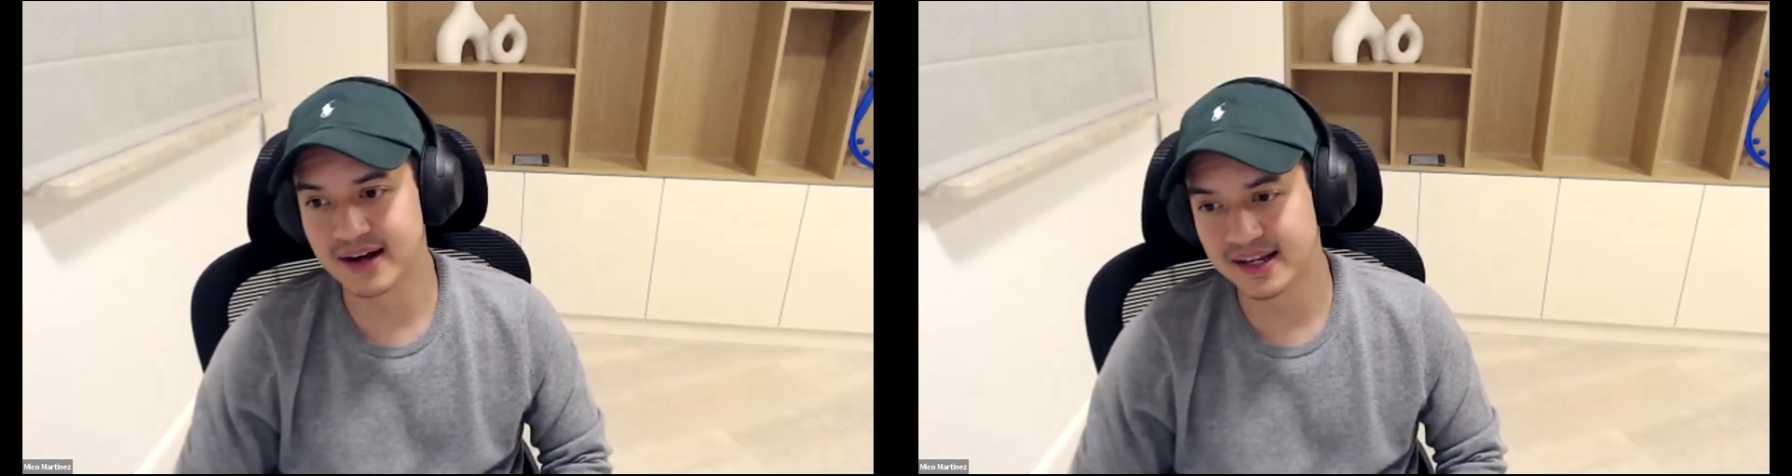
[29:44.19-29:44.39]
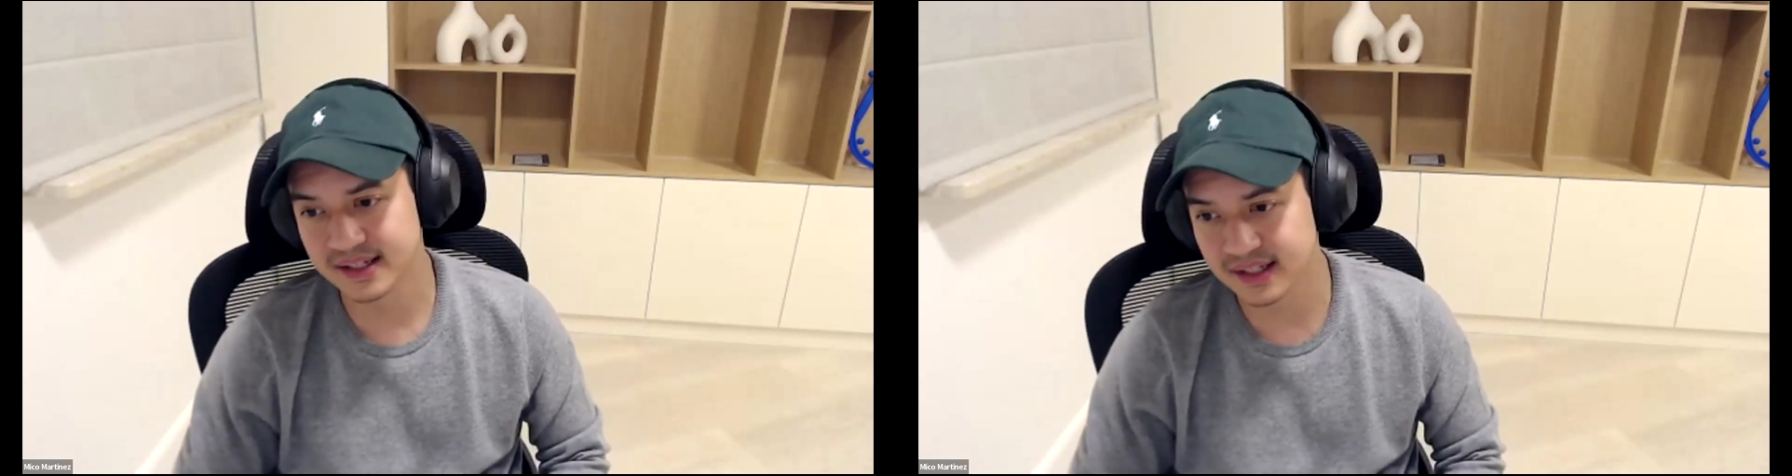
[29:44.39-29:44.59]

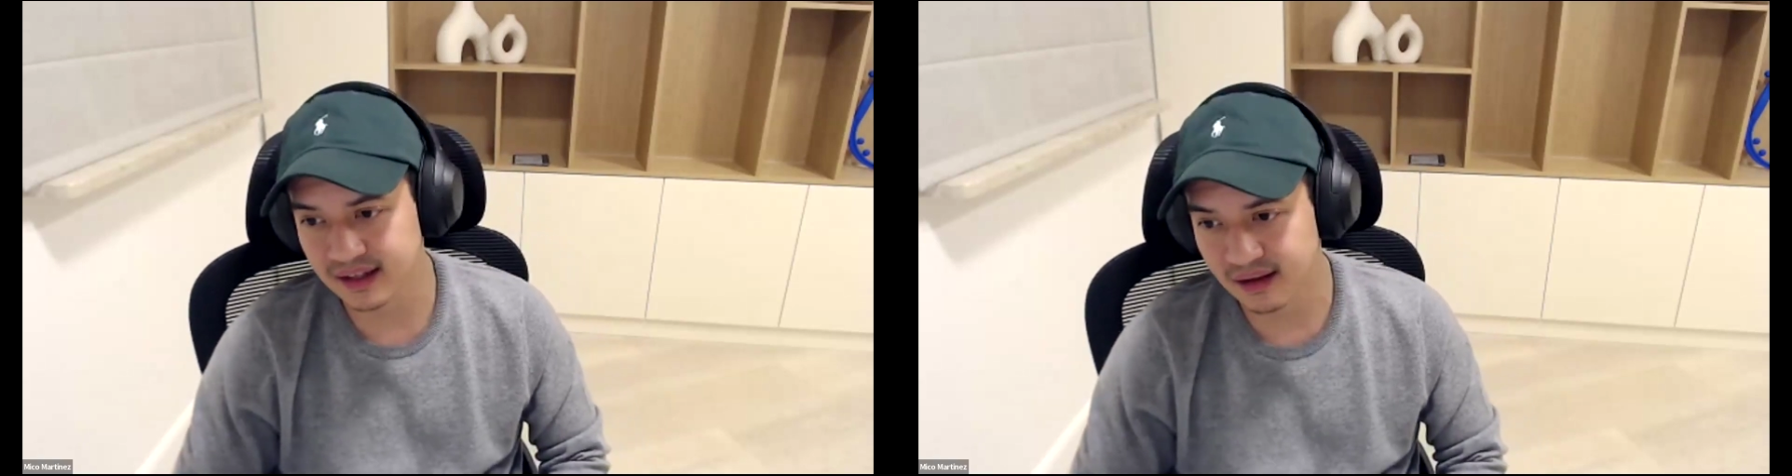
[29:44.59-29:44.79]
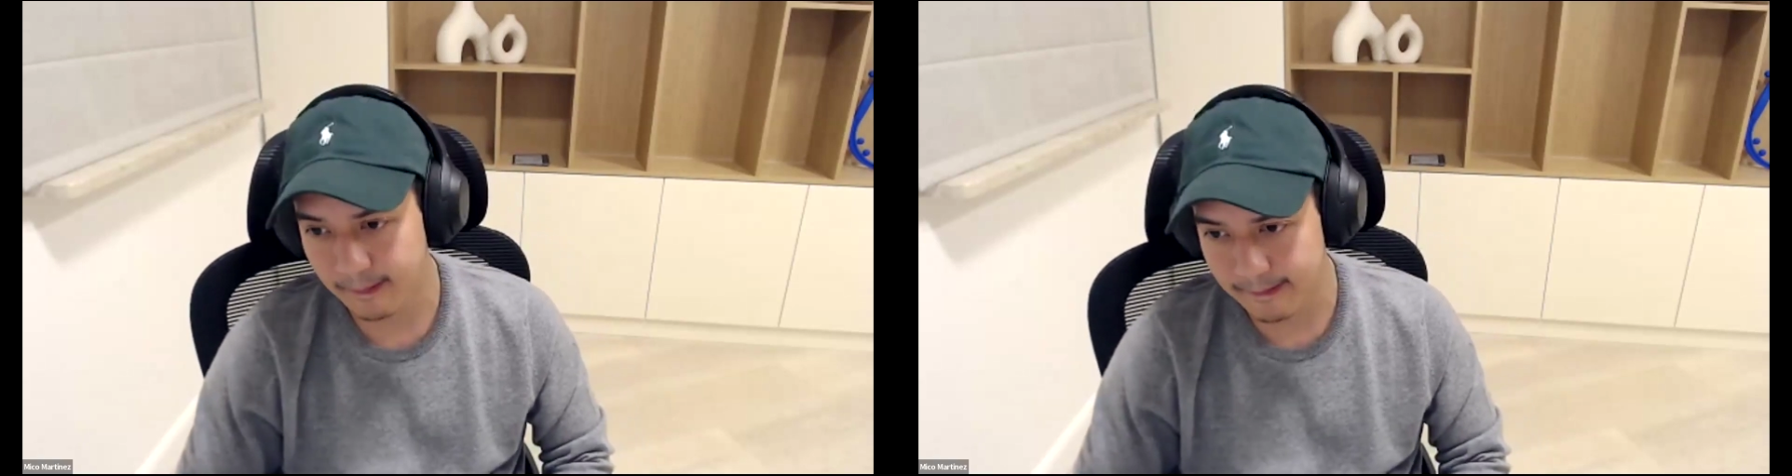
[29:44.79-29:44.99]

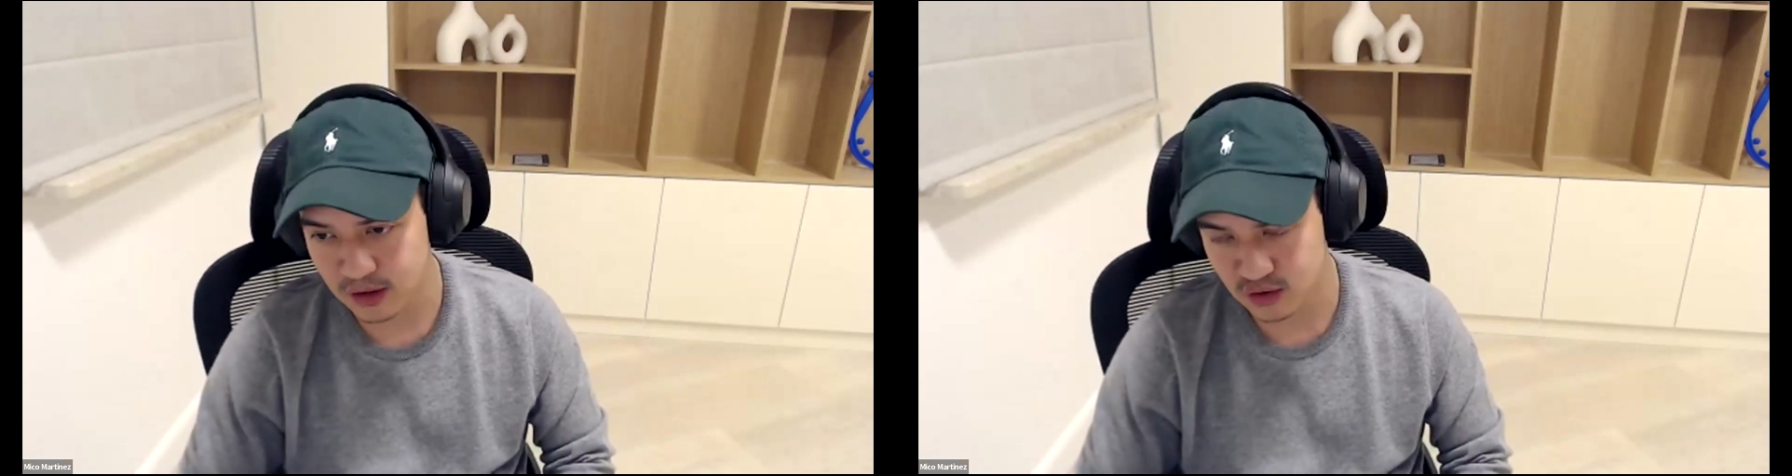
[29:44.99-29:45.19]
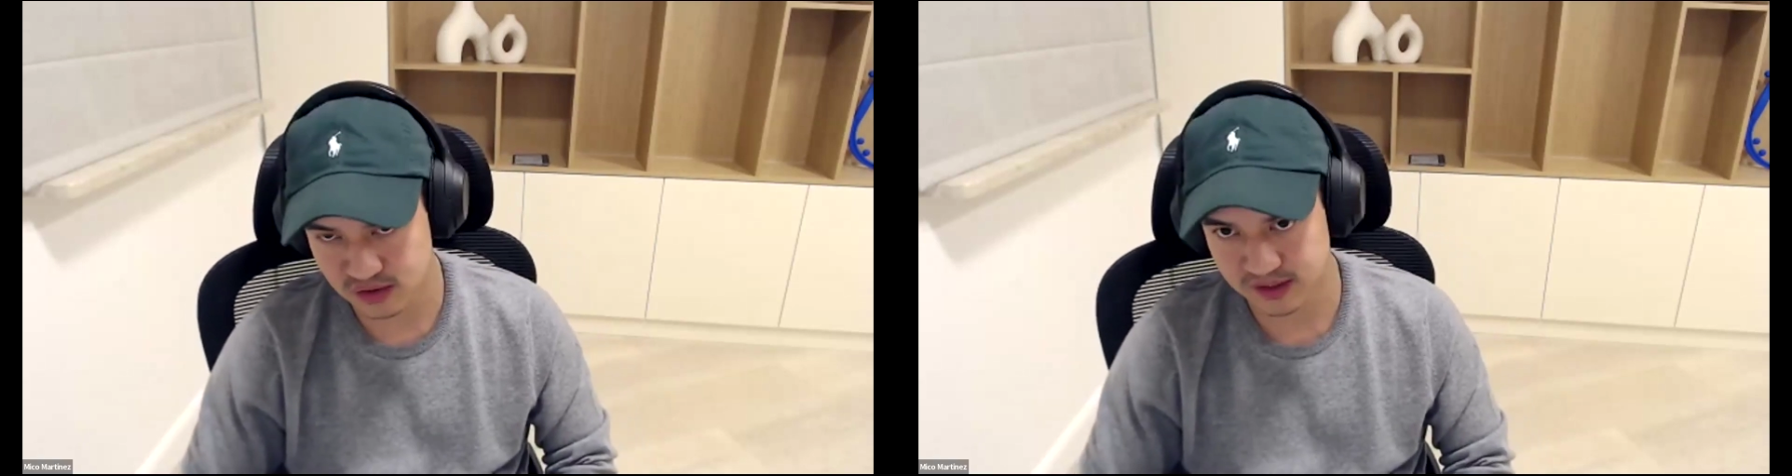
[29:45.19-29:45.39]
ranking,
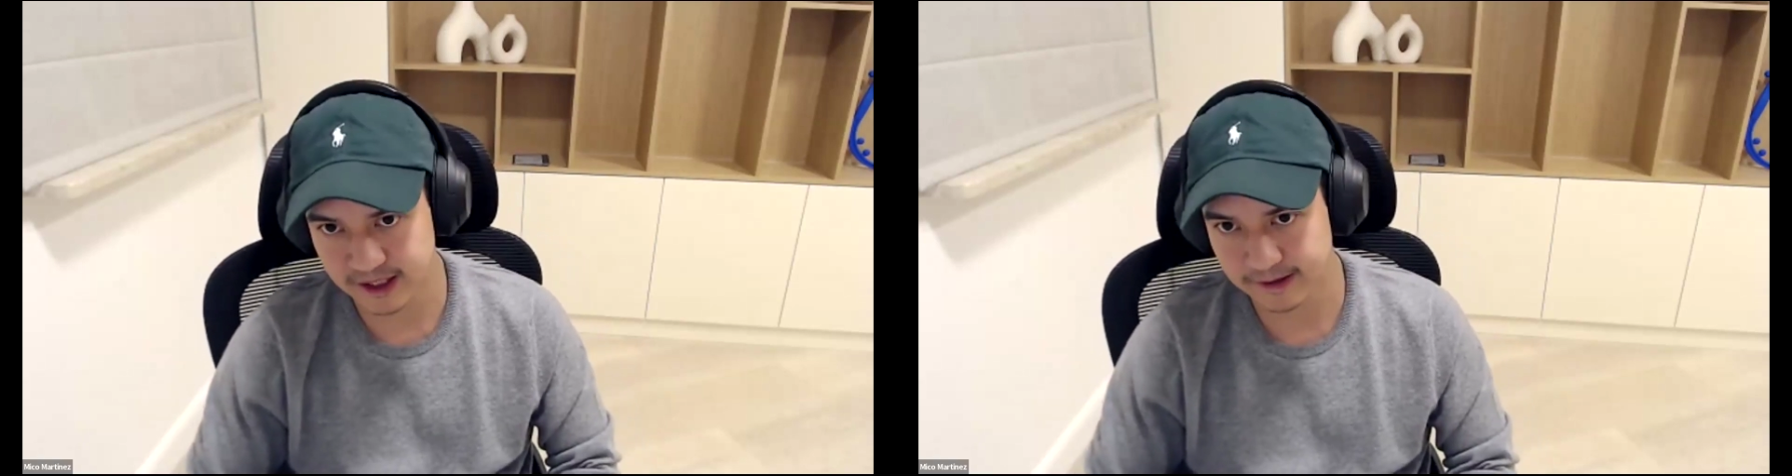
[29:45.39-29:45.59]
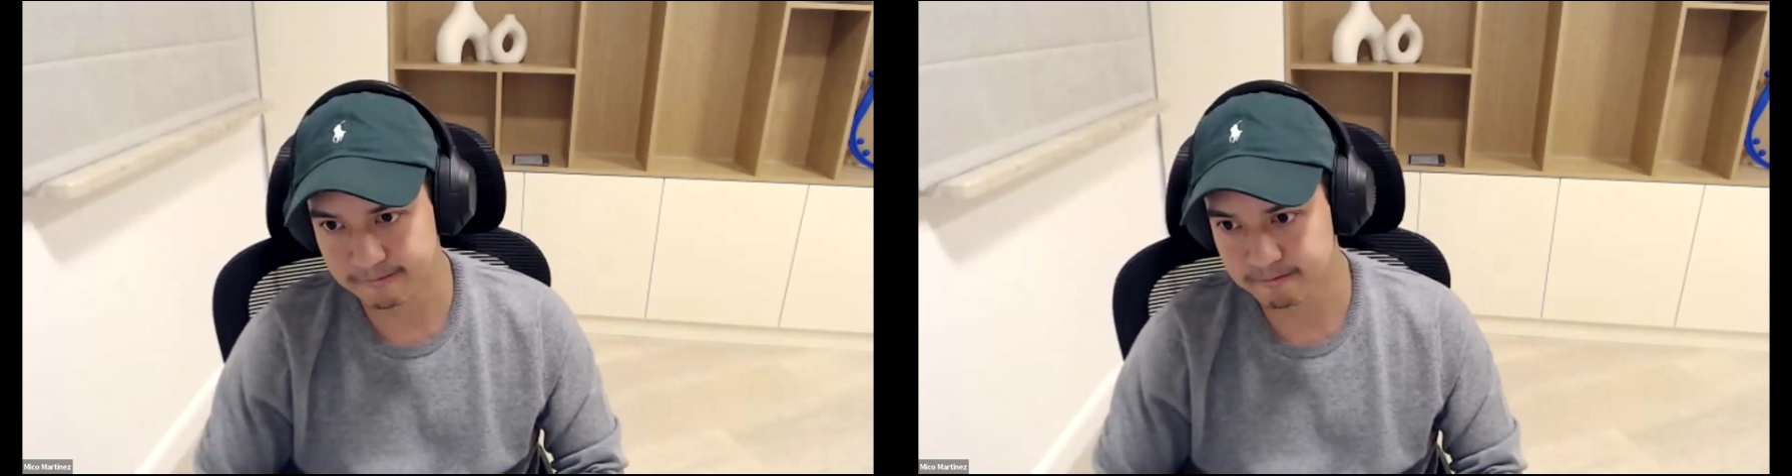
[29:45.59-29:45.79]

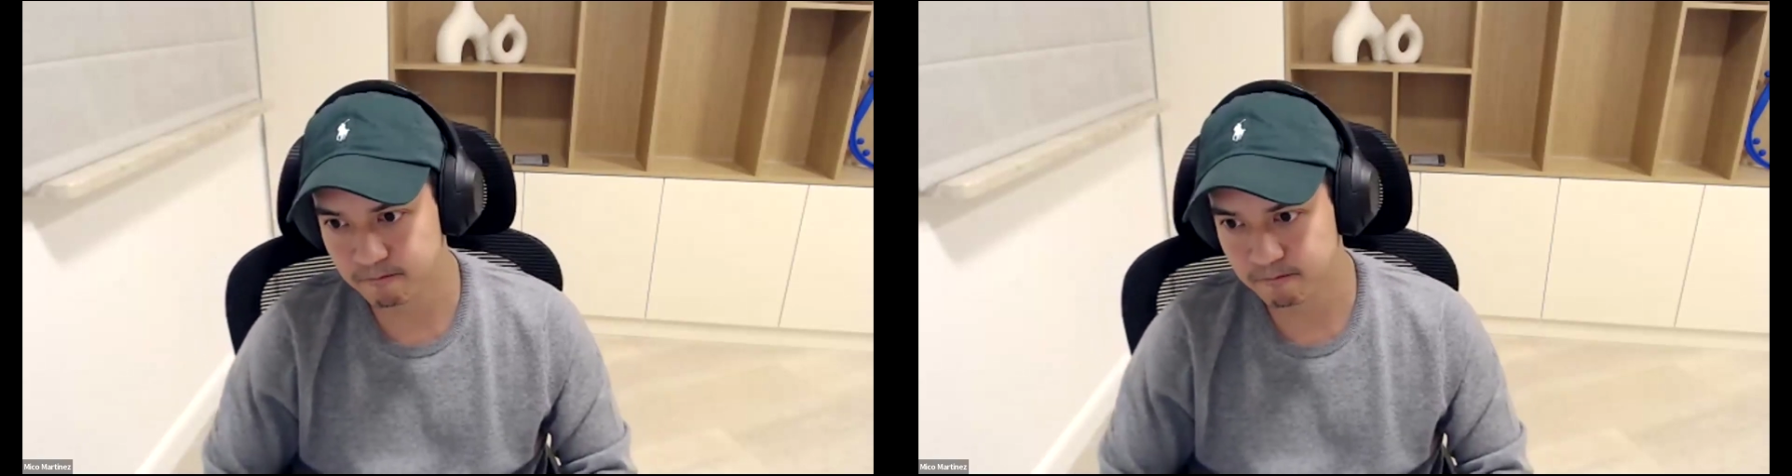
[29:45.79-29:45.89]
usually.